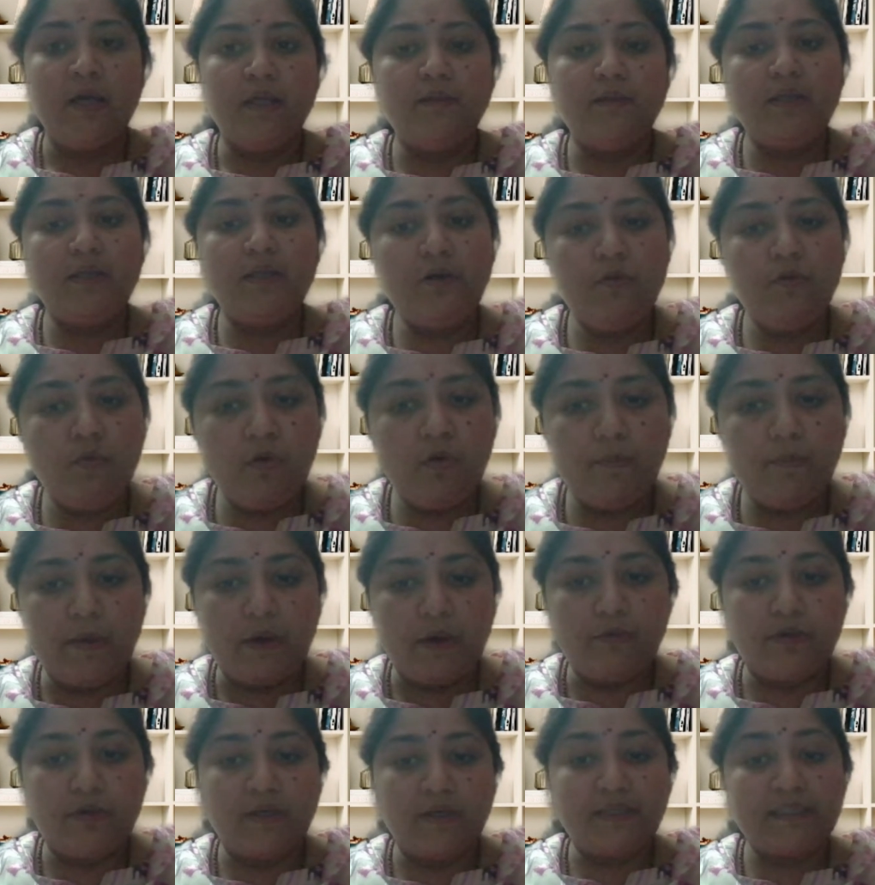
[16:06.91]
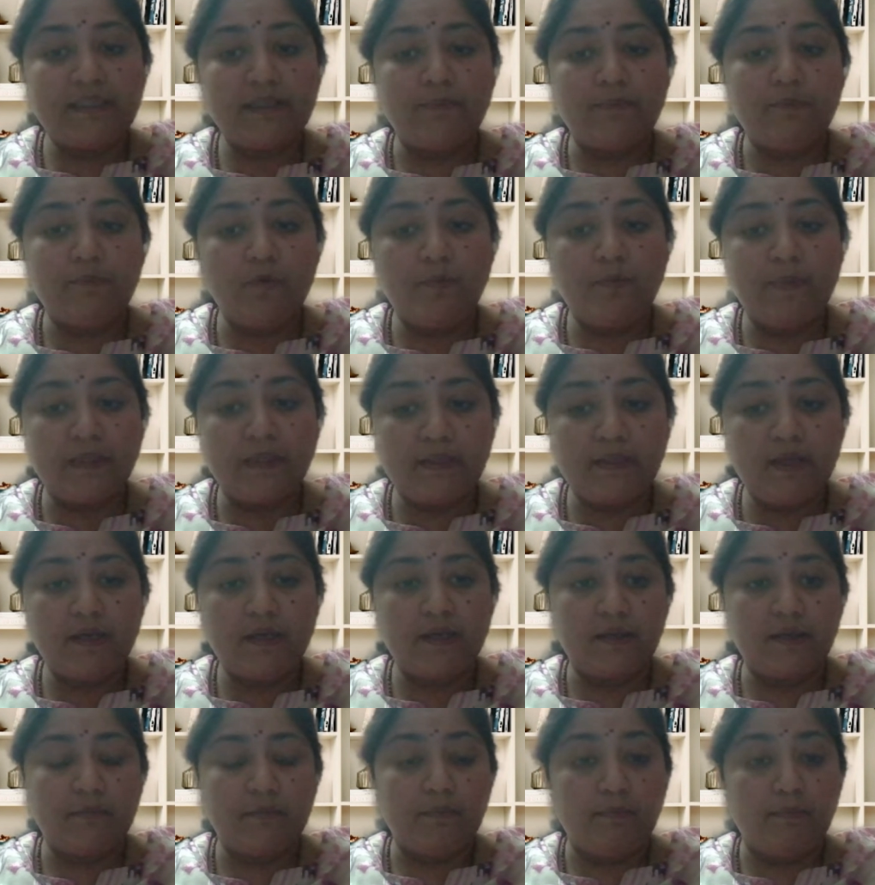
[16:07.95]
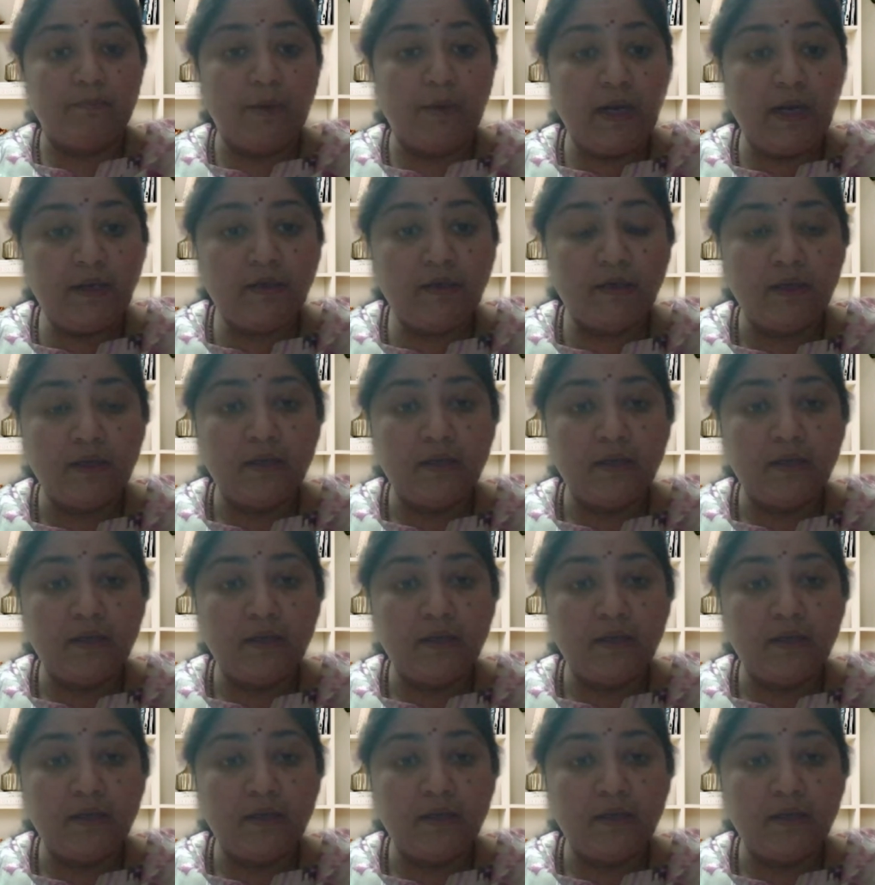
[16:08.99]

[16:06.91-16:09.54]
They know about it. Sabko pata hai. But